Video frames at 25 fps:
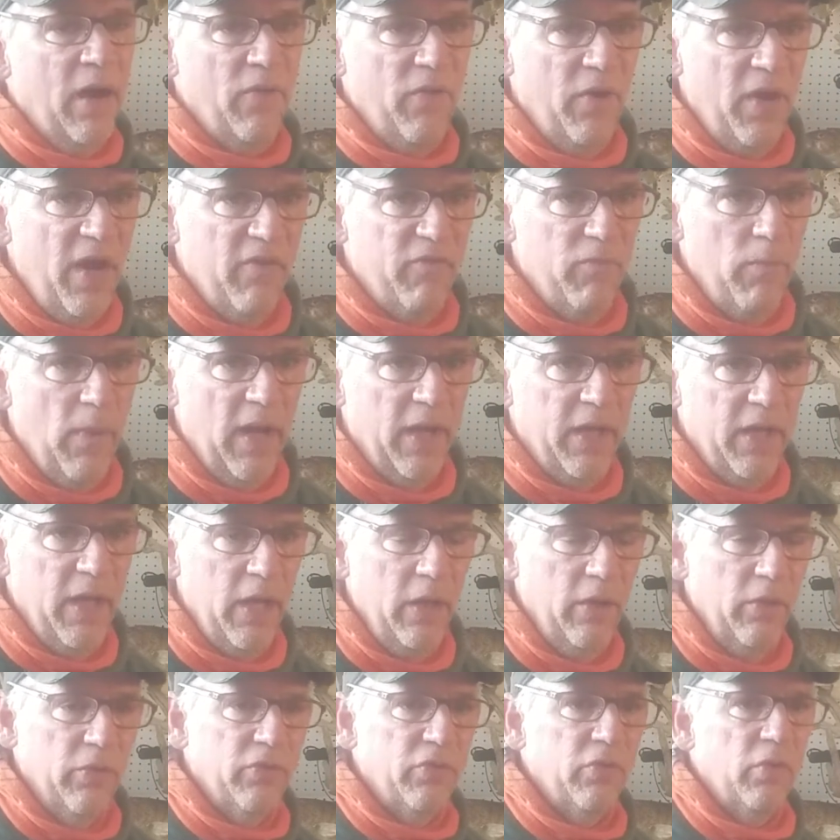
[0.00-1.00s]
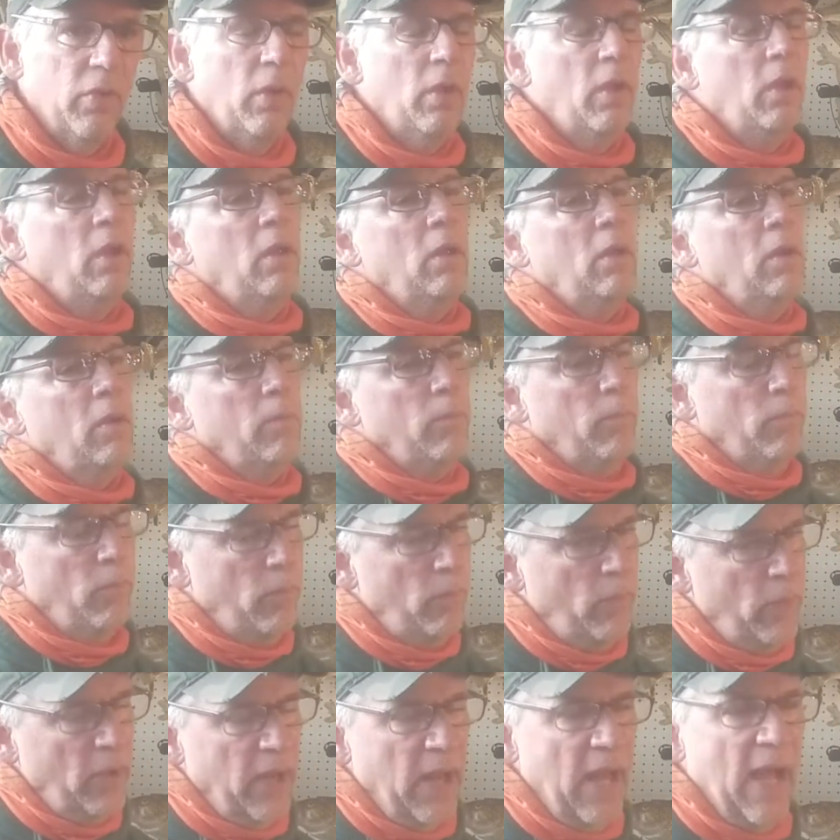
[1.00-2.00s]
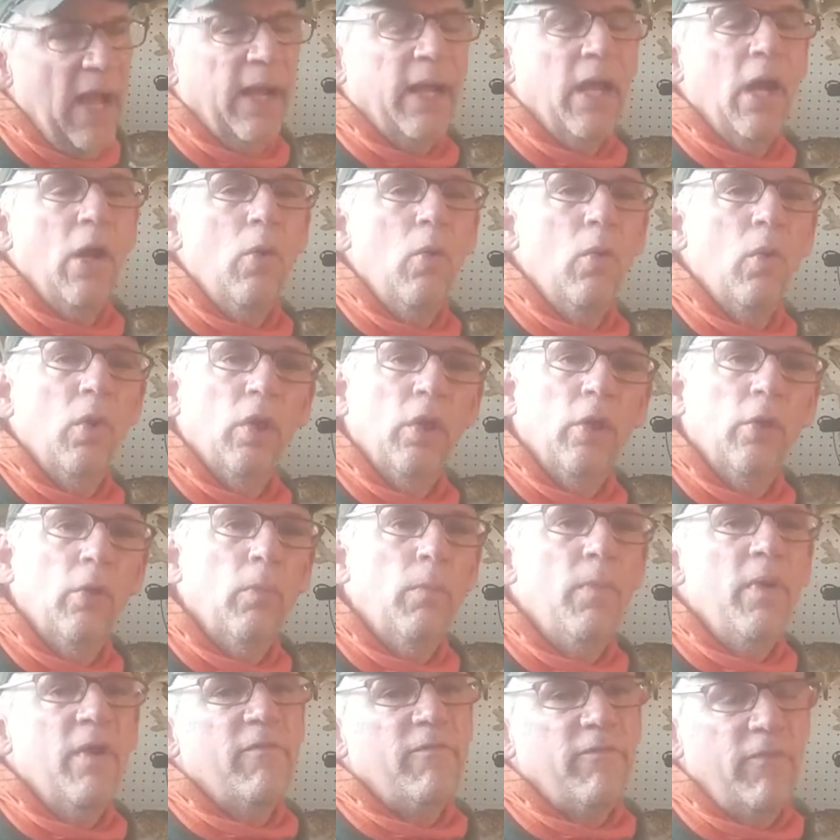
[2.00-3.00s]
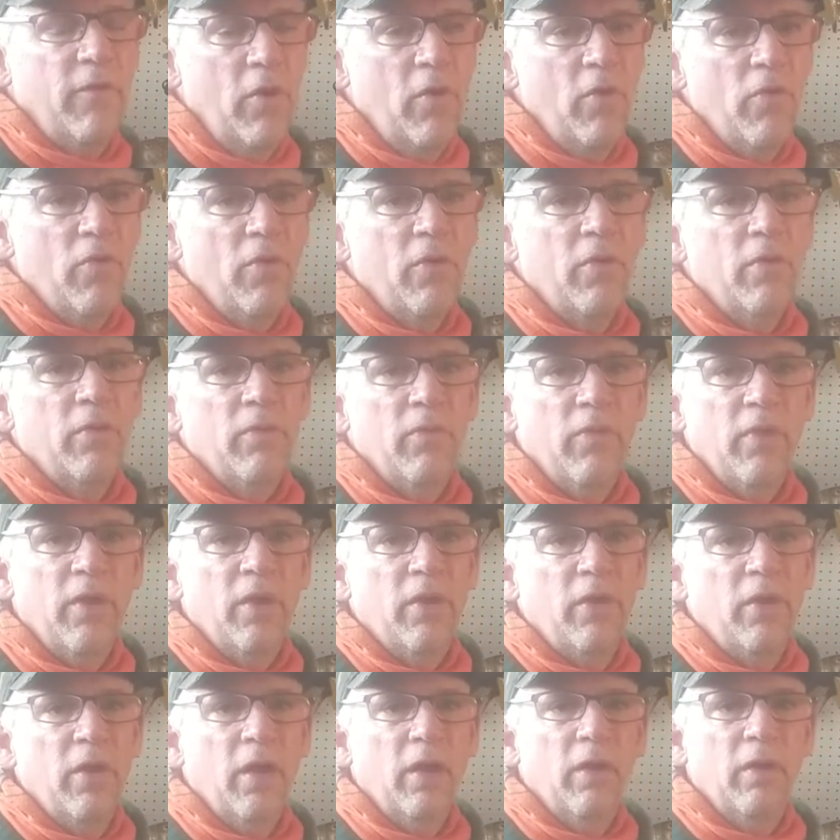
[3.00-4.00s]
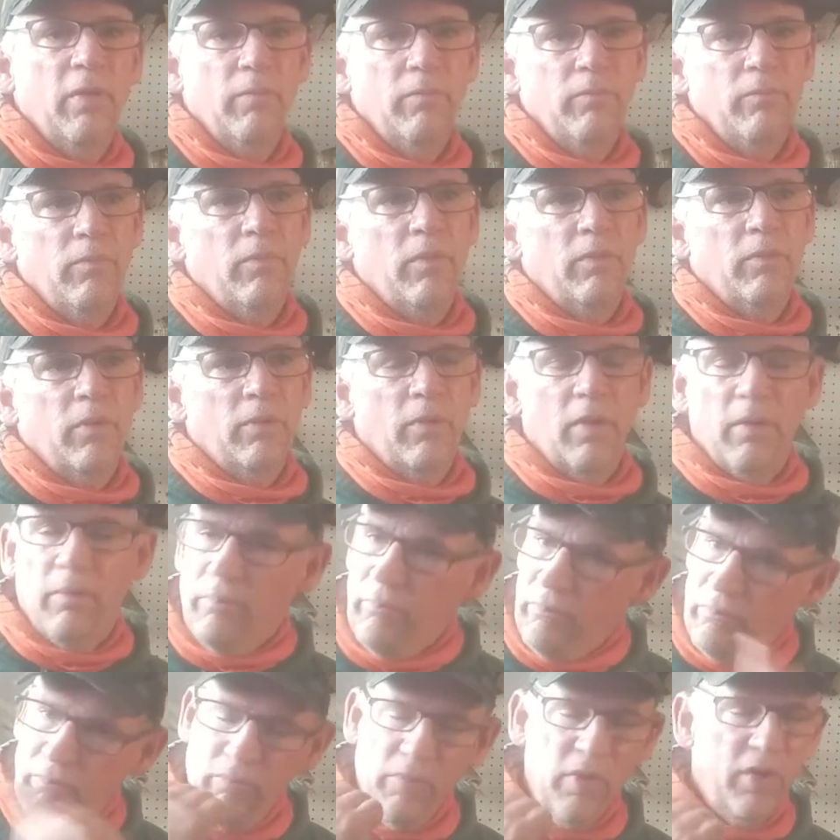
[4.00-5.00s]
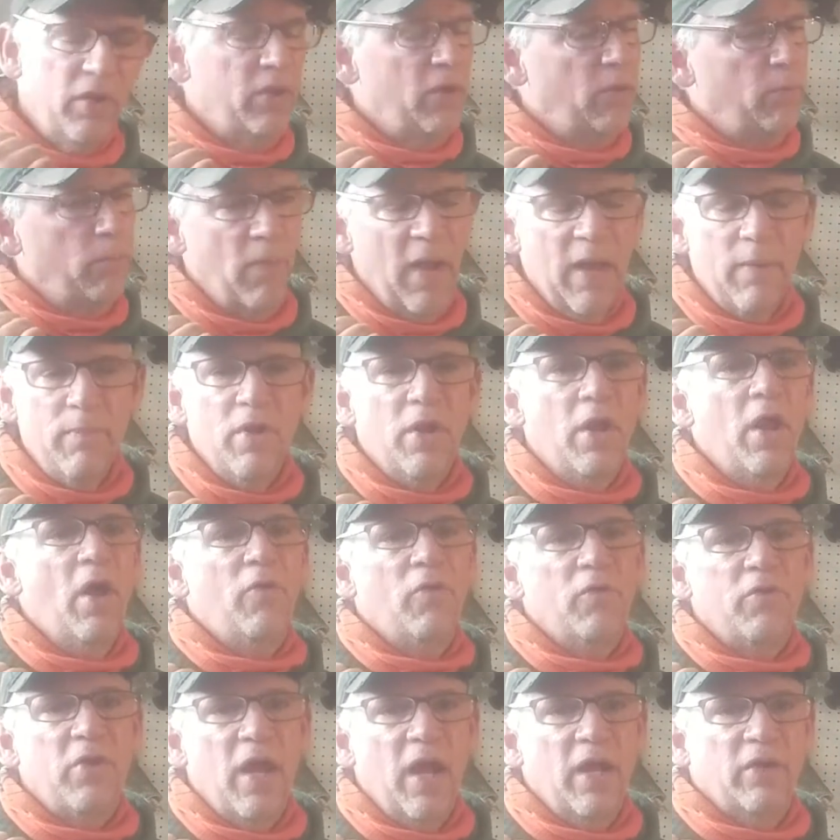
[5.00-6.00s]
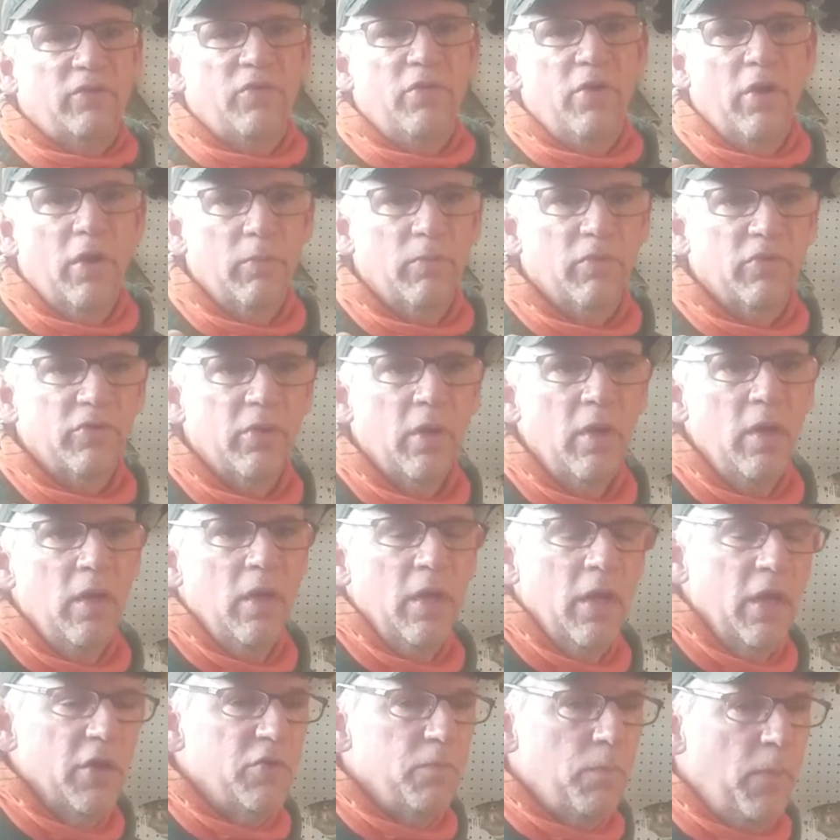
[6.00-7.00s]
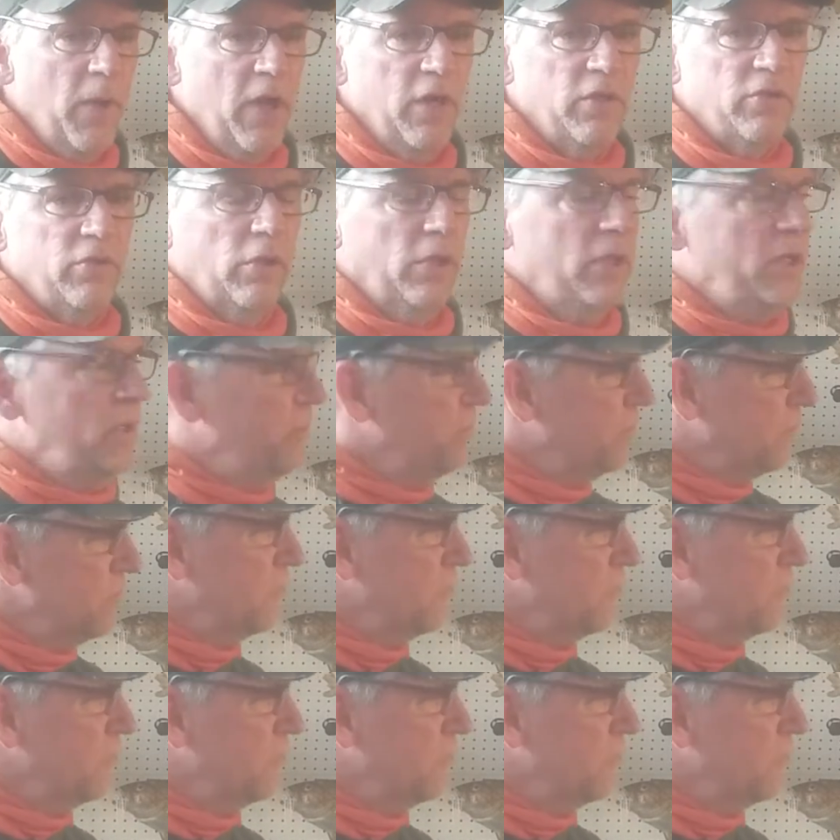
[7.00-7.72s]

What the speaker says: than everybody else, but I go a little bit further than maybe another taxidermist, especially